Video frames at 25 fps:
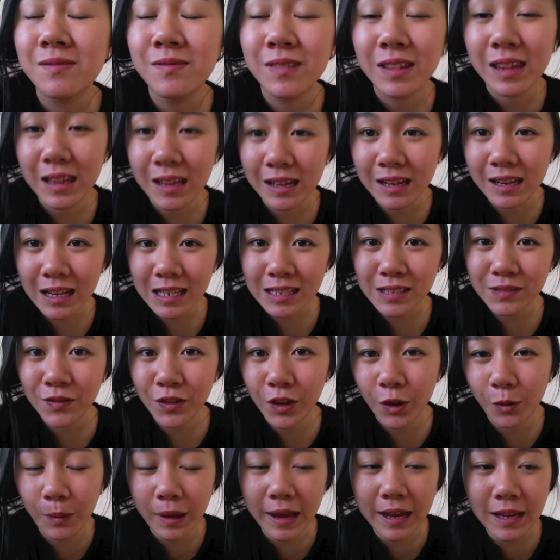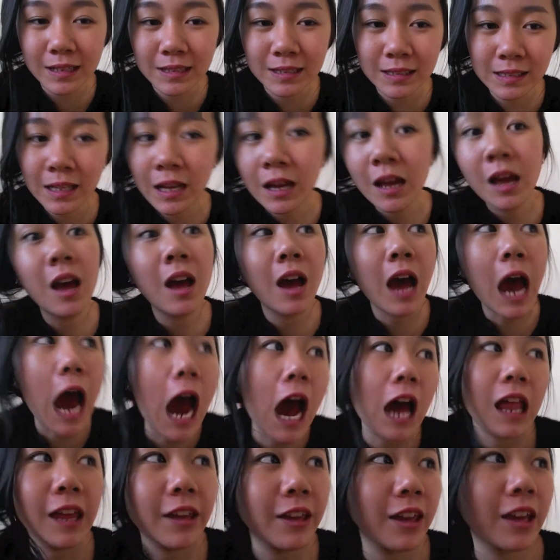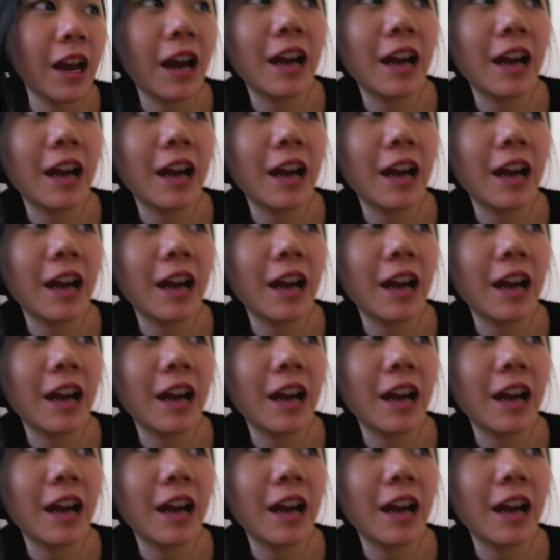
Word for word: within the next few weeks. I'll let you